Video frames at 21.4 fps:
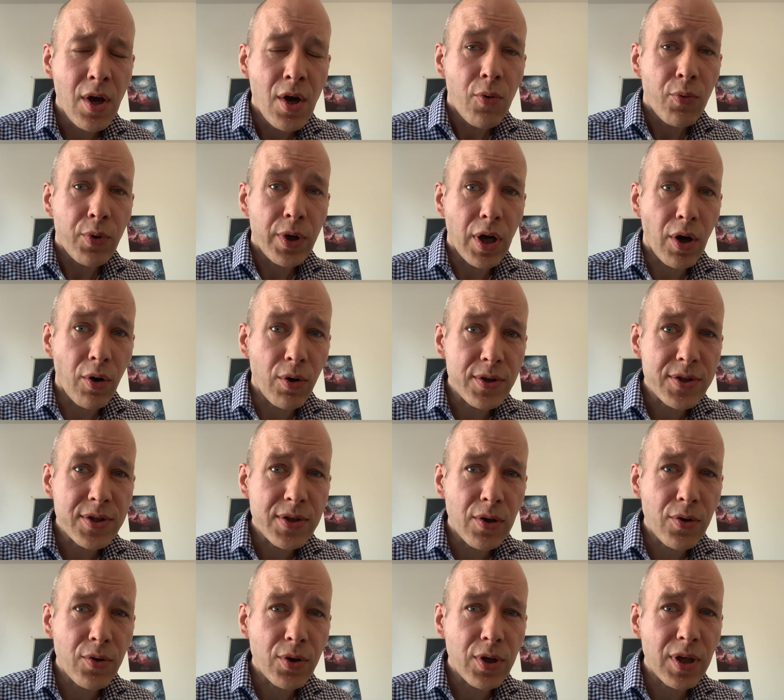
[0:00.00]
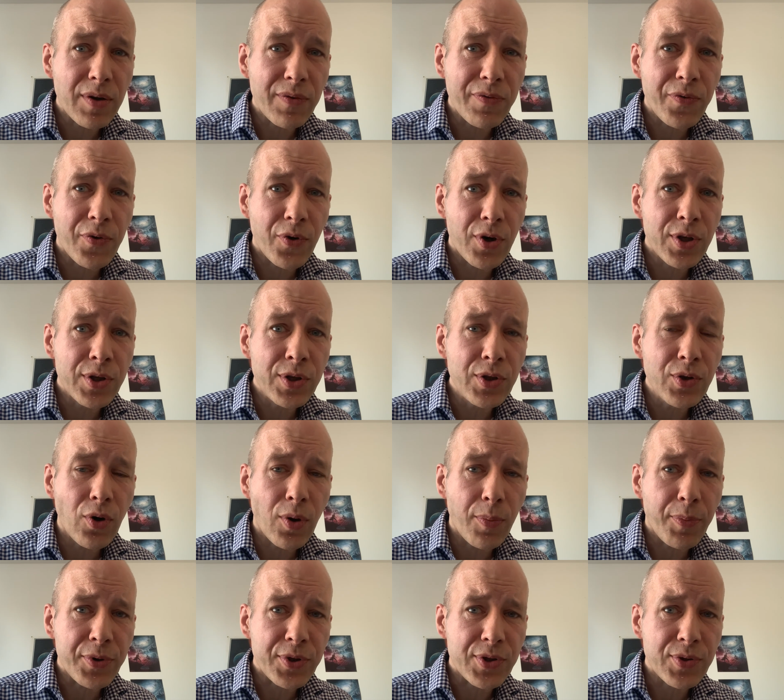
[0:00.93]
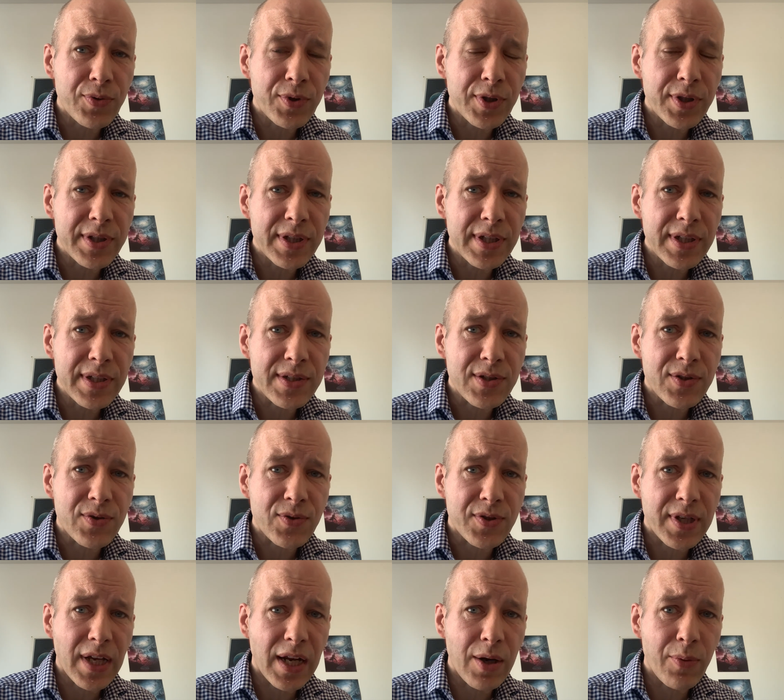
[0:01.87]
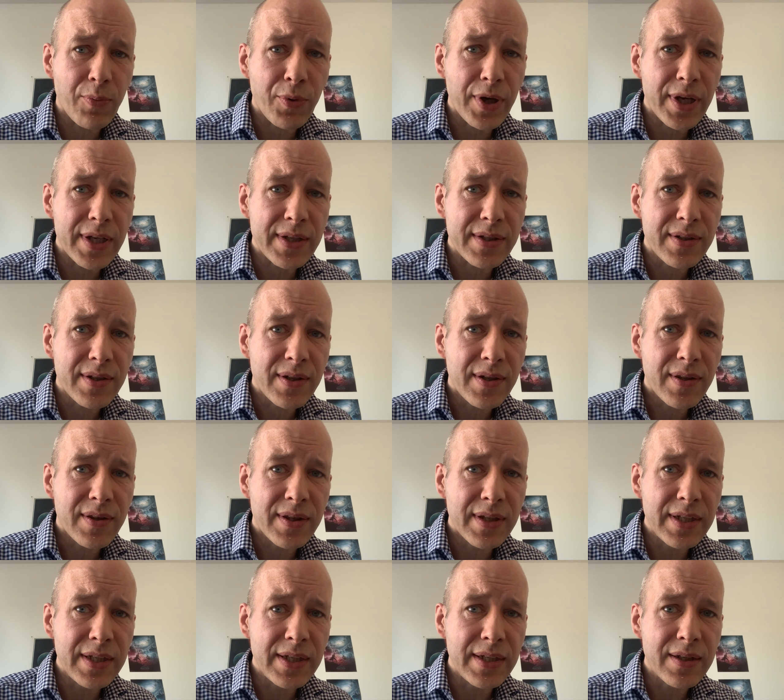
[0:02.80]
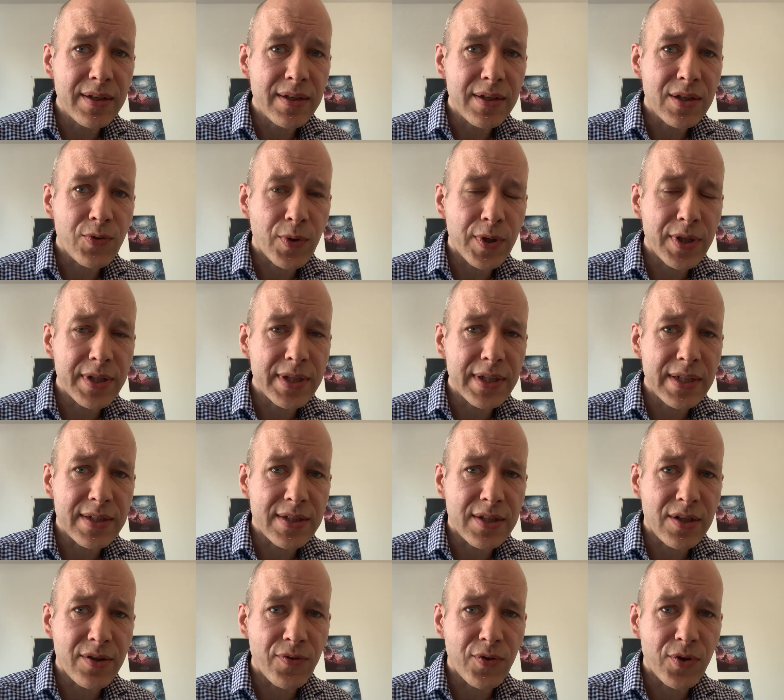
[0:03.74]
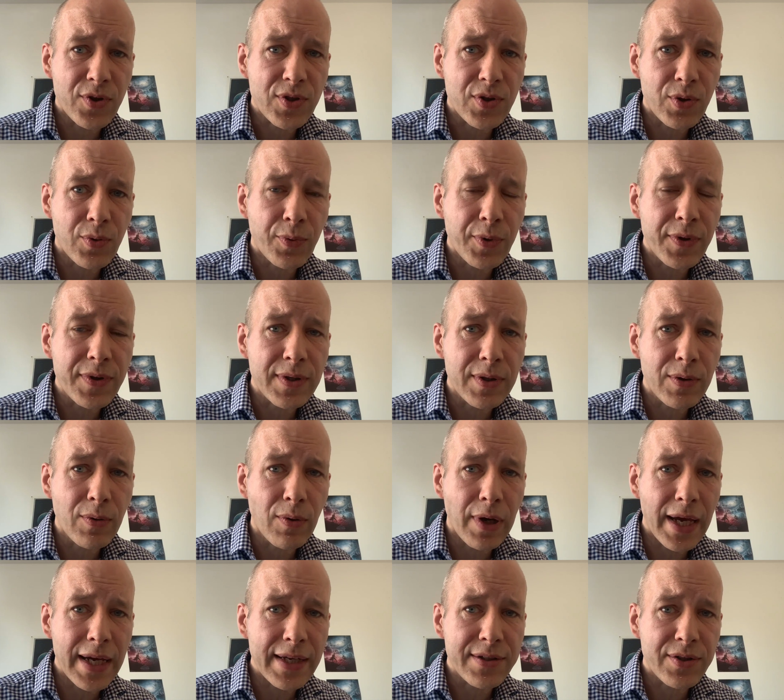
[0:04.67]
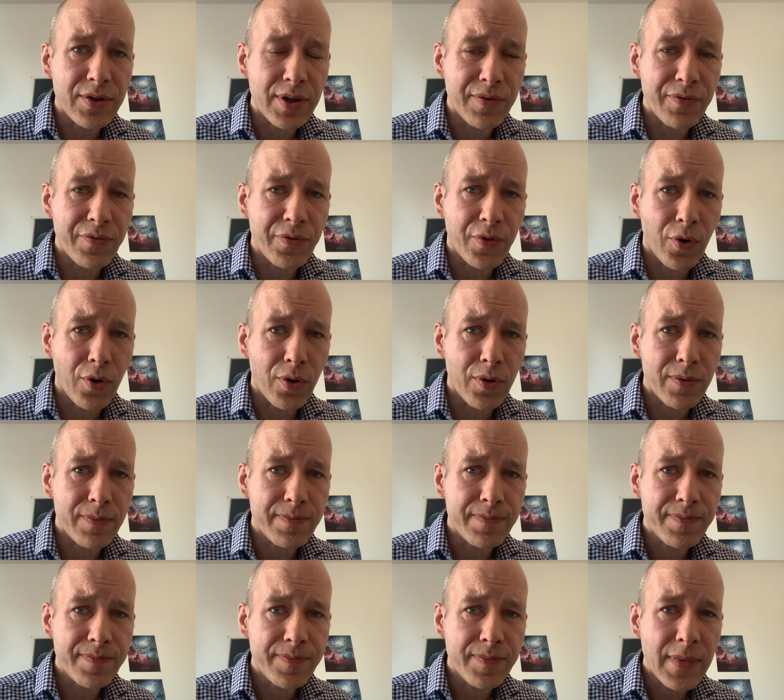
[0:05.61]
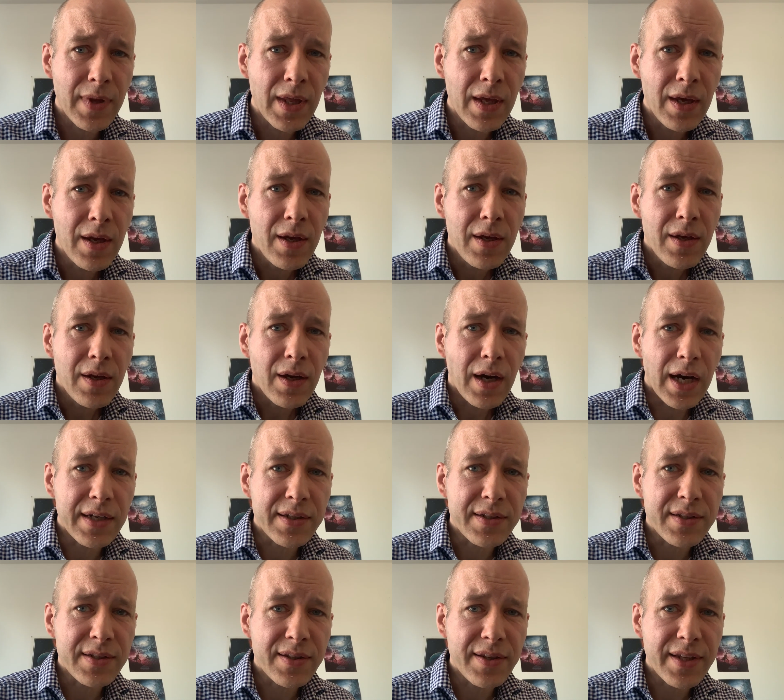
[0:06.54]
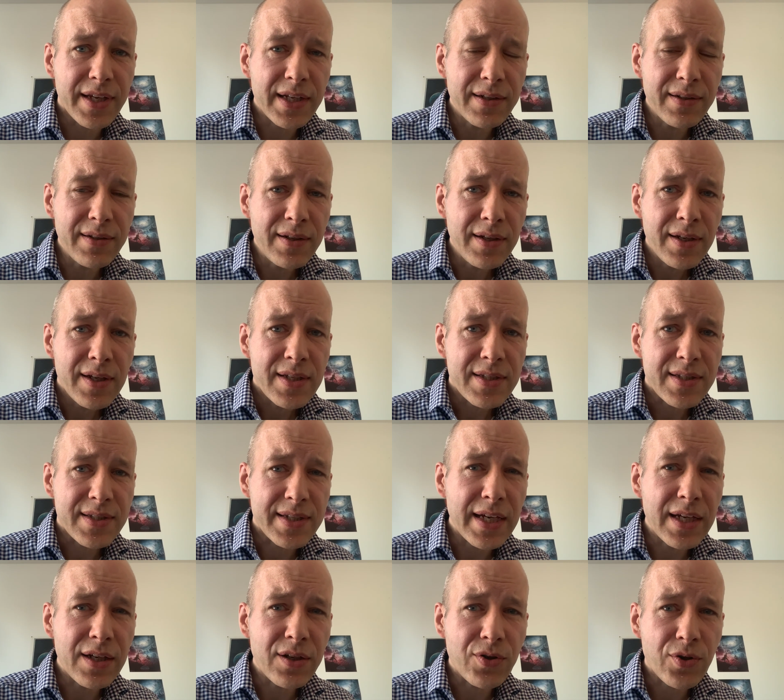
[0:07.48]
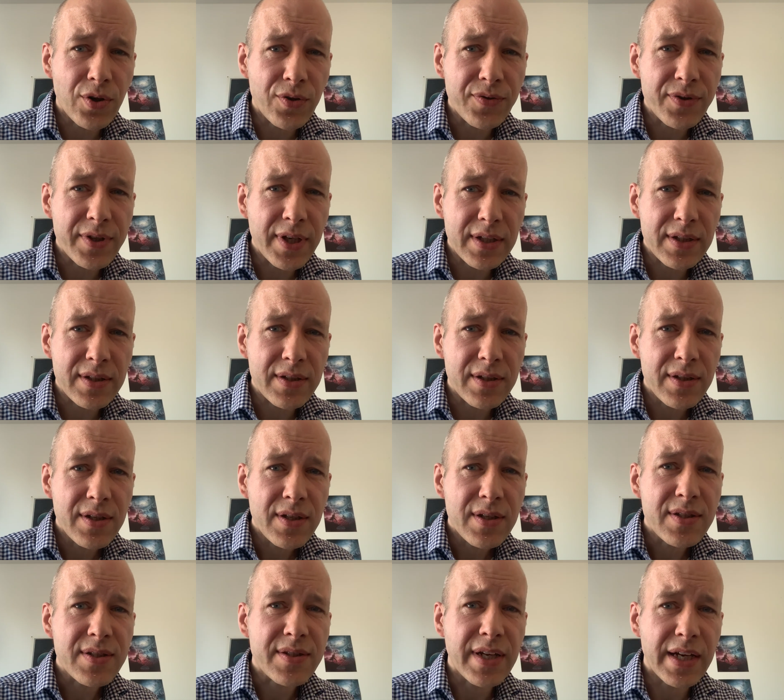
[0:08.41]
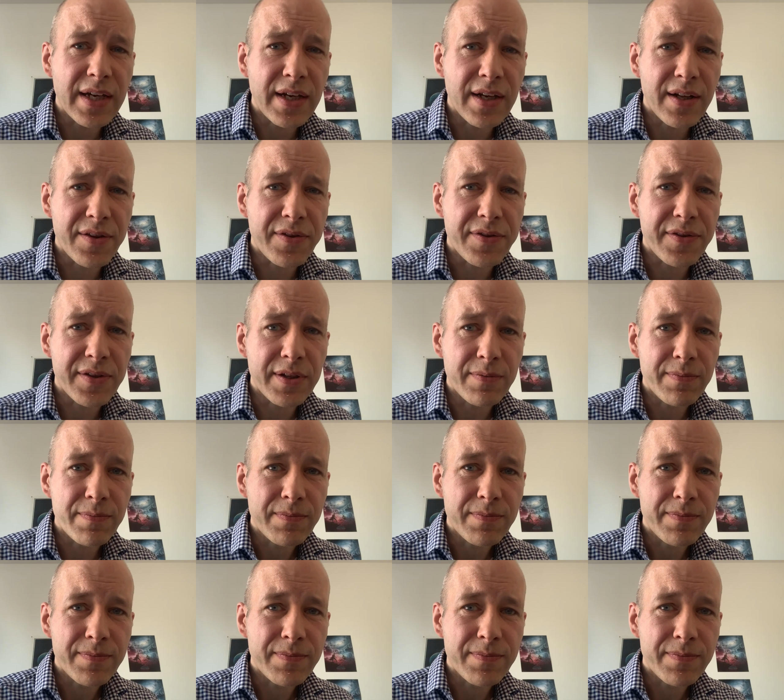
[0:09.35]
We are also looking for new opportunities to celebrate the 20 years anniversary with you later in fall. Until then, stay in contact. Stay healthy.